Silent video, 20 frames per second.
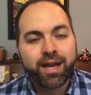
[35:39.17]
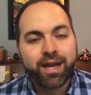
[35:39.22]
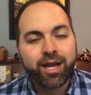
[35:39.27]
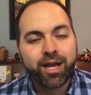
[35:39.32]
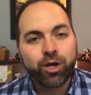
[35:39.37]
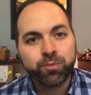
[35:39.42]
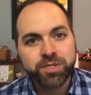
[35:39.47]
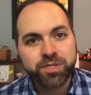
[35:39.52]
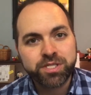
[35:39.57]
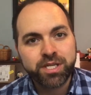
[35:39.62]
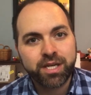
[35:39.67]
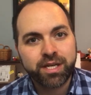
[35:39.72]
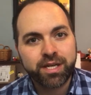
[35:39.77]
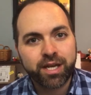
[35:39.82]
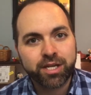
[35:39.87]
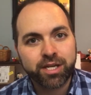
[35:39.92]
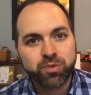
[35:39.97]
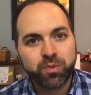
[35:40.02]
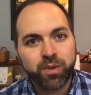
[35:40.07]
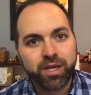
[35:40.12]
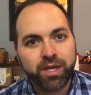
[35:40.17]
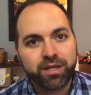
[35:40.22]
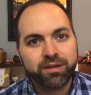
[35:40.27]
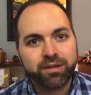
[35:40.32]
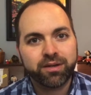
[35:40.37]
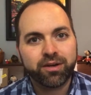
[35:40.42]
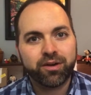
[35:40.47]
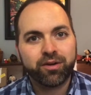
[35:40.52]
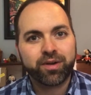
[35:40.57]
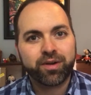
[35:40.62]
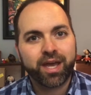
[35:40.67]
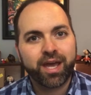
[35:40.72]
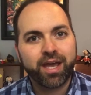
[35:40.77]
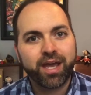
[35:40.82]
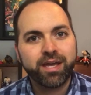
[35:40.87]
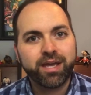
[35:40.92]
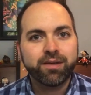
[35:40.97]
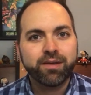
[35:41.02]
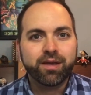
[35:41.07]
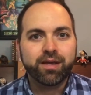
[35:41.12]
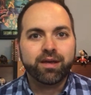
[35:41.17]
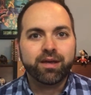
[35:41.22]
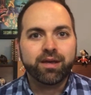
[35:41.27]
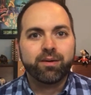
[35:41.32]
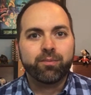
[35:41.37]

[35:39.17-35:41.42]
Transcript: And I hope to see you next week. Okay?